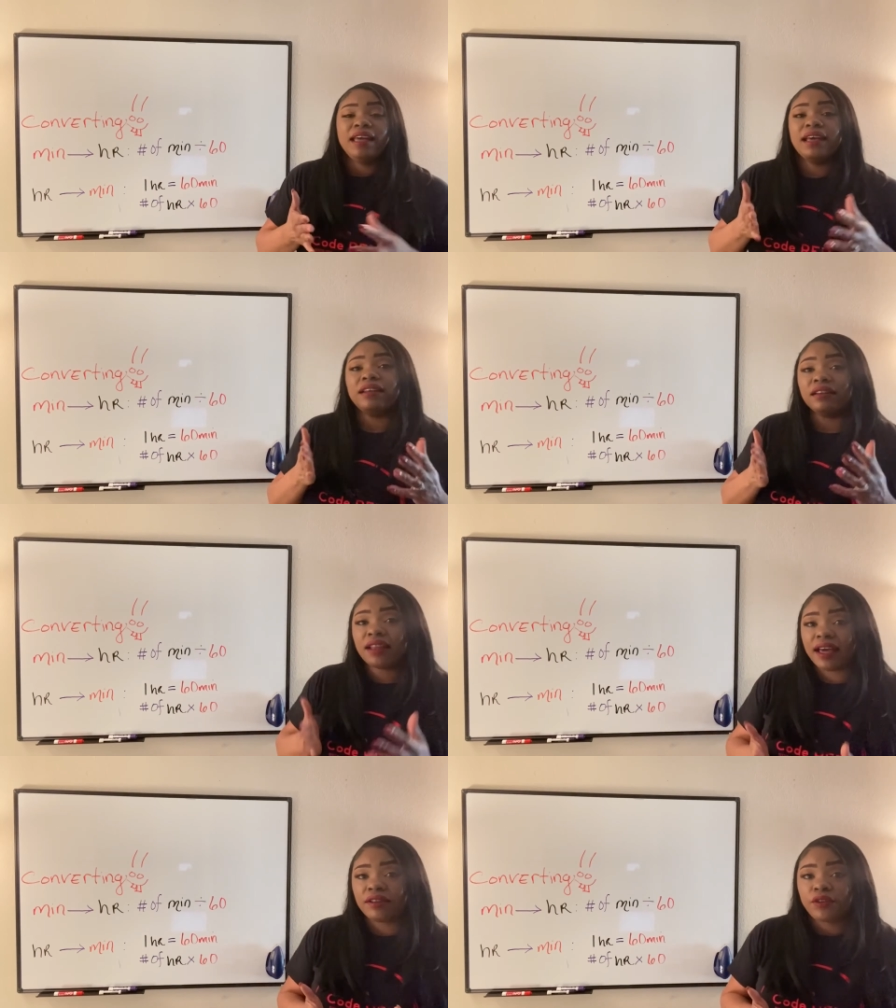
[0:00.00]
And a
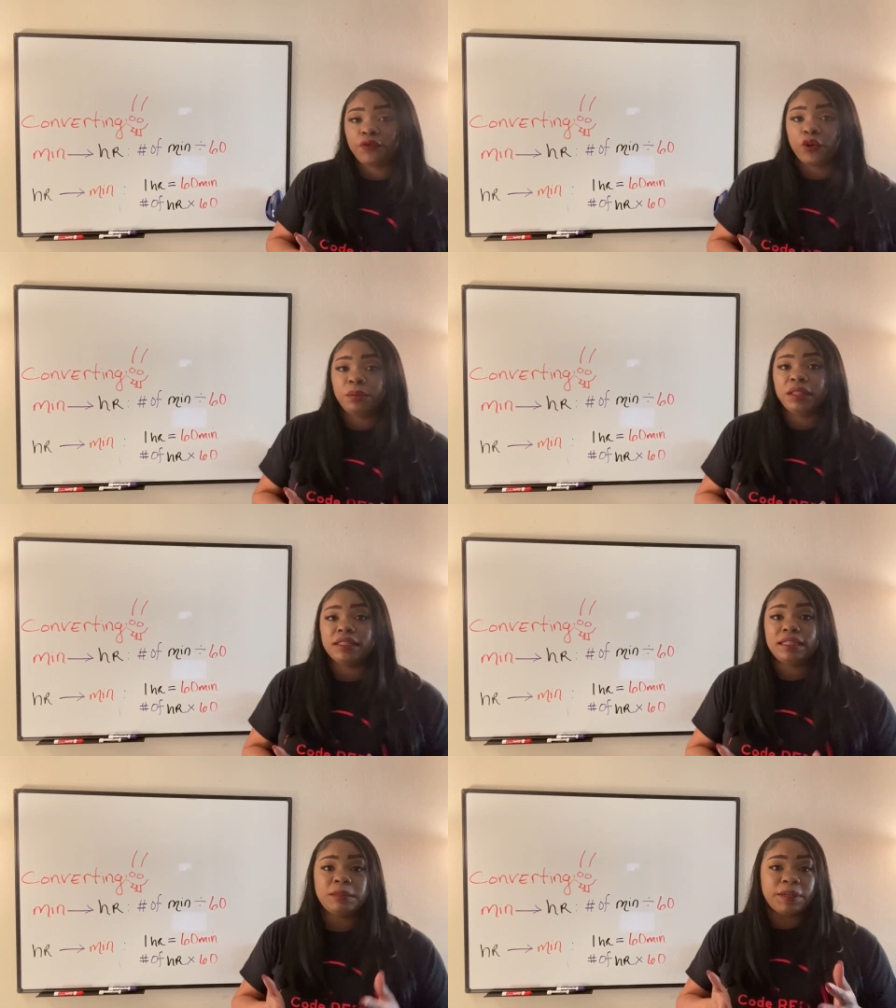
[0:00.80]
lot of the
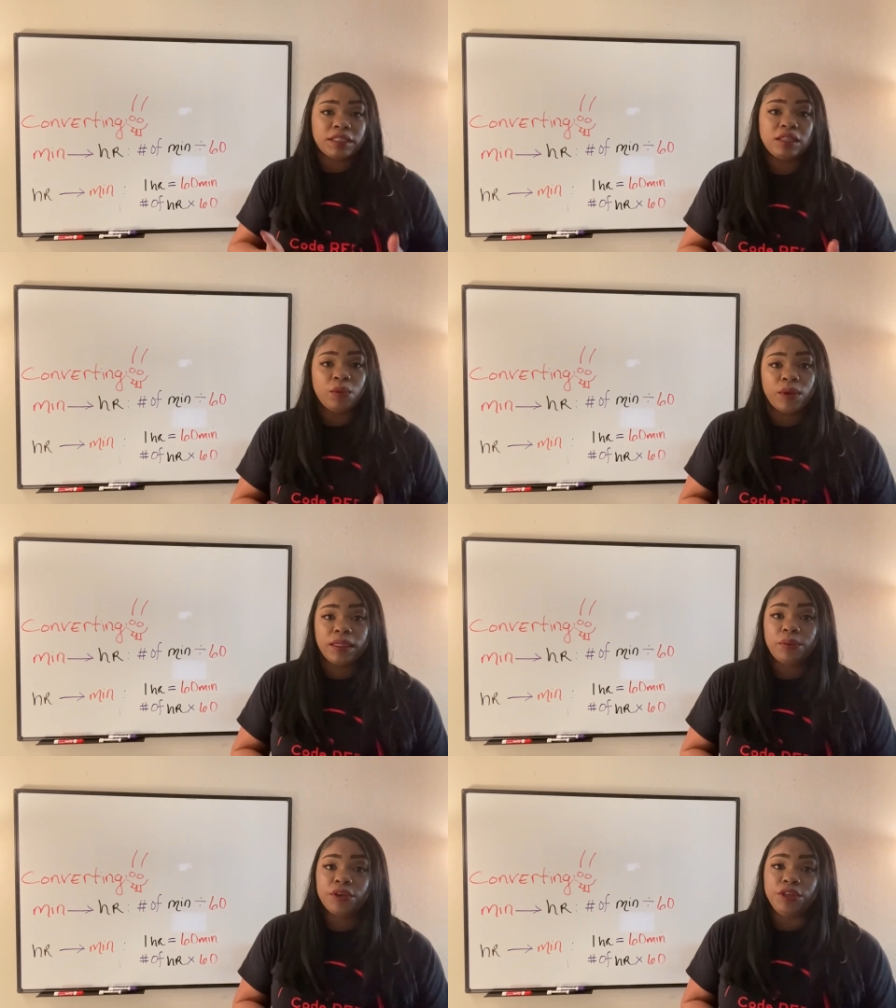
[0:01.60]
formulas, especially the one
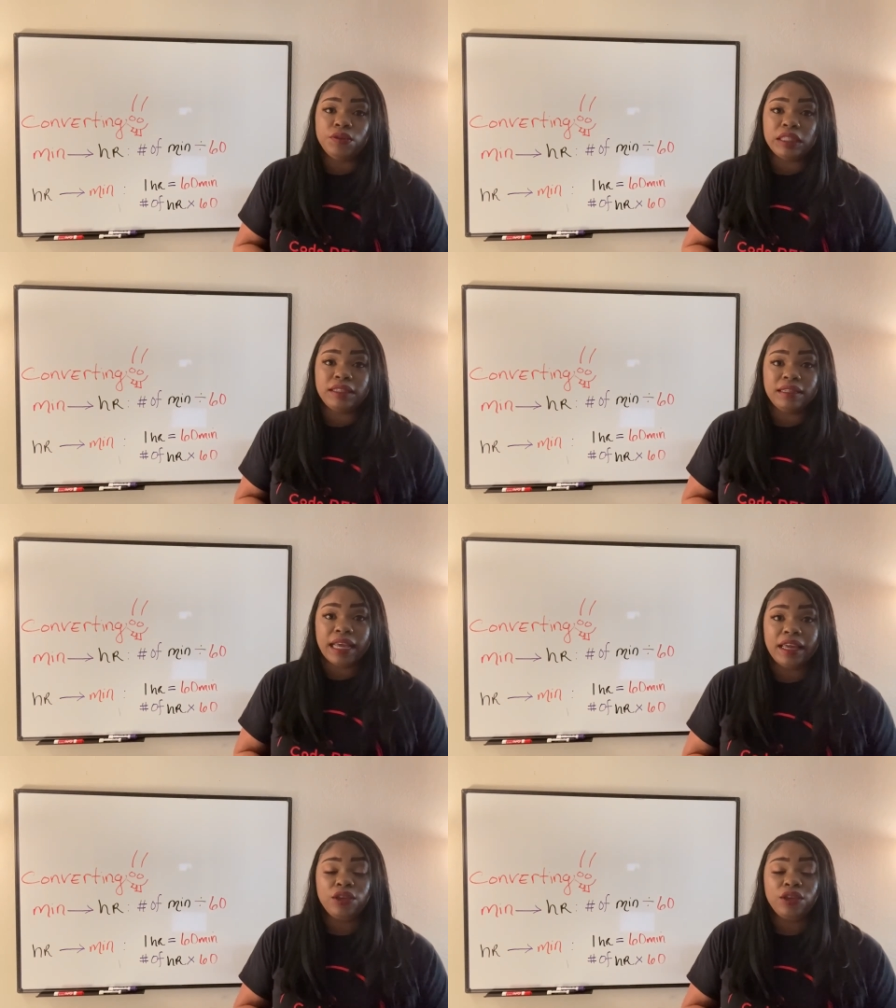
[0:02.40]
that we're using today,